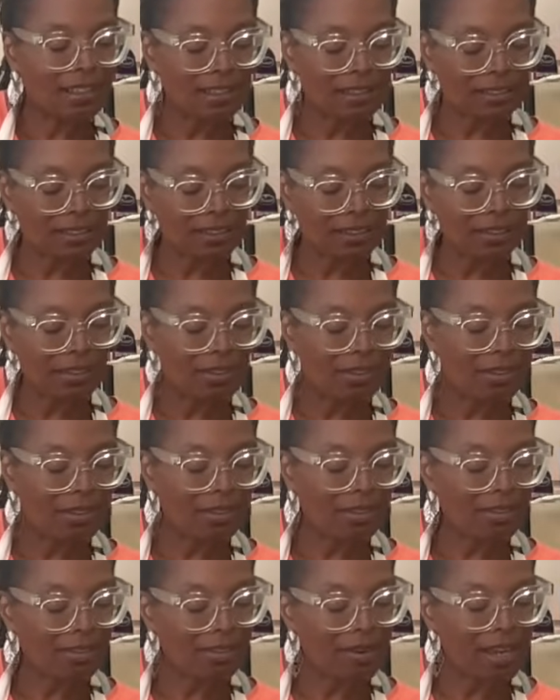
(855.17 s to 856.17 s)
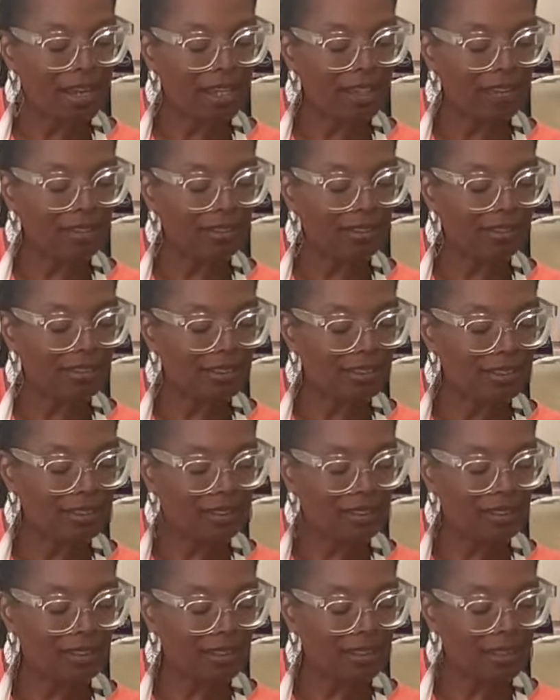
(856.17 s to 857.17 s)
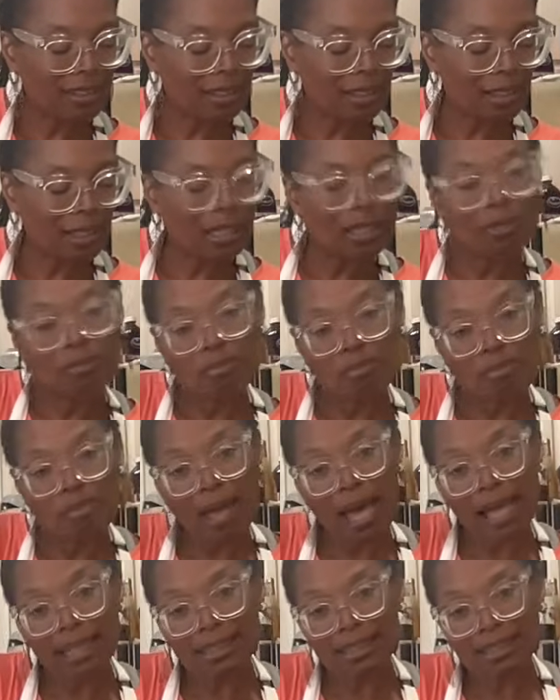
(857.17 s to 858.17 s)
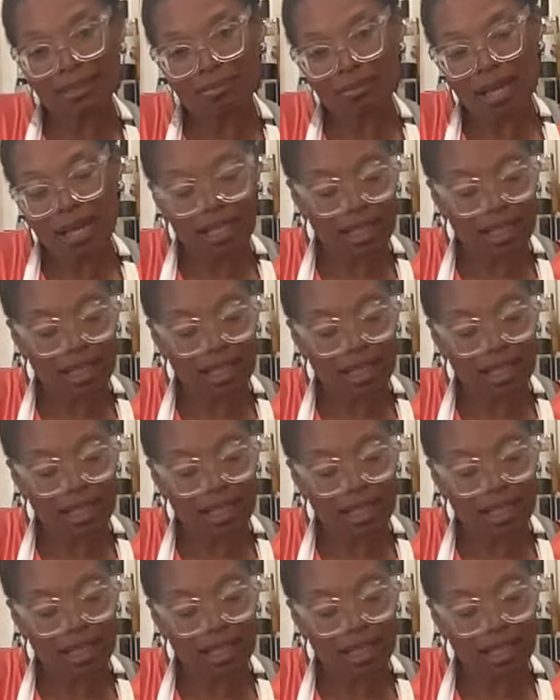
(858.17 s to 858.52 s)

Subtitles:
Stirring around. Back to my